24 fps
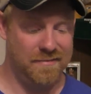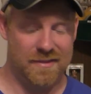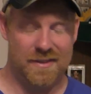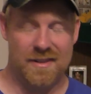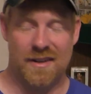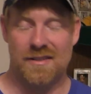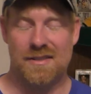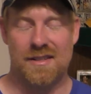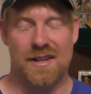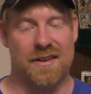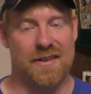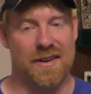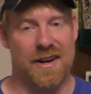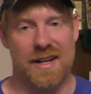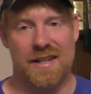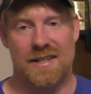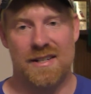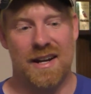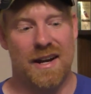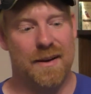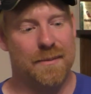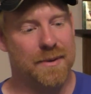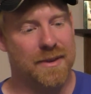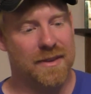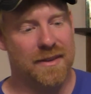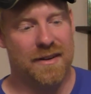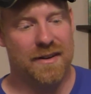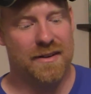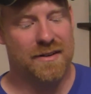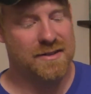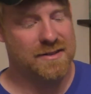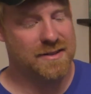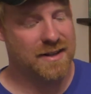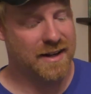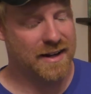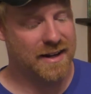does a great job in the
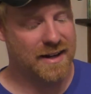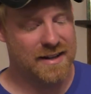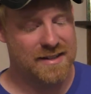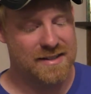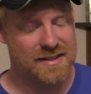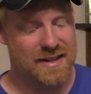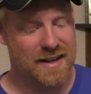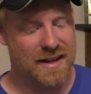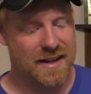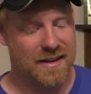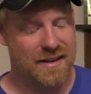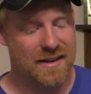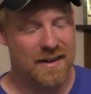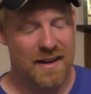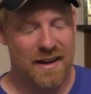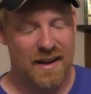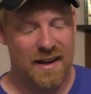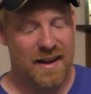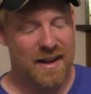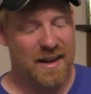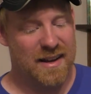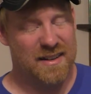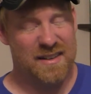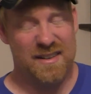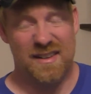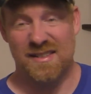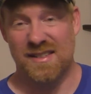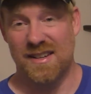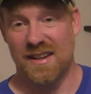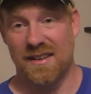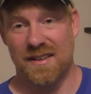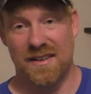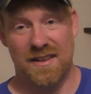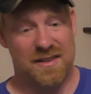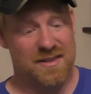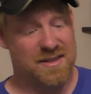hills, like I said. Does a
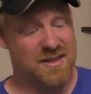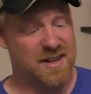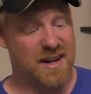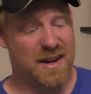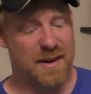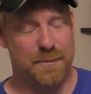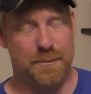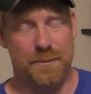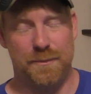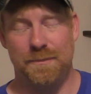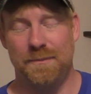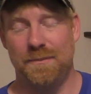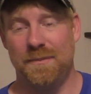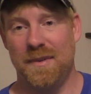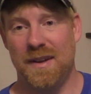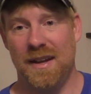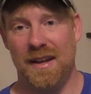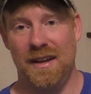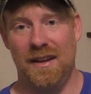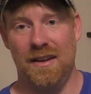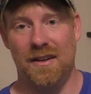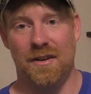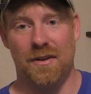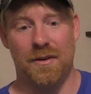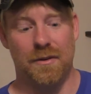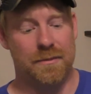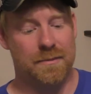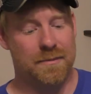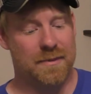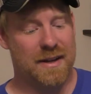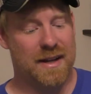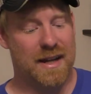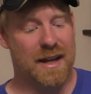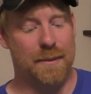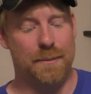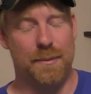good job,
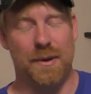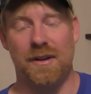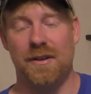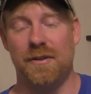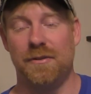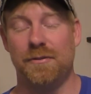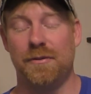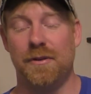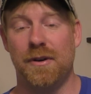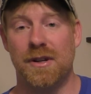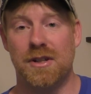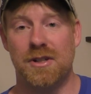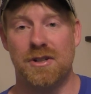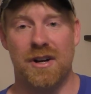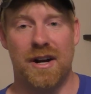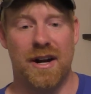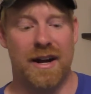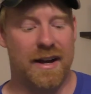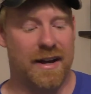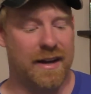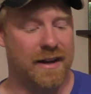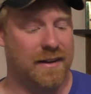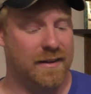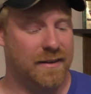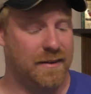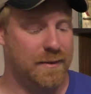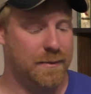keeping your foot dry.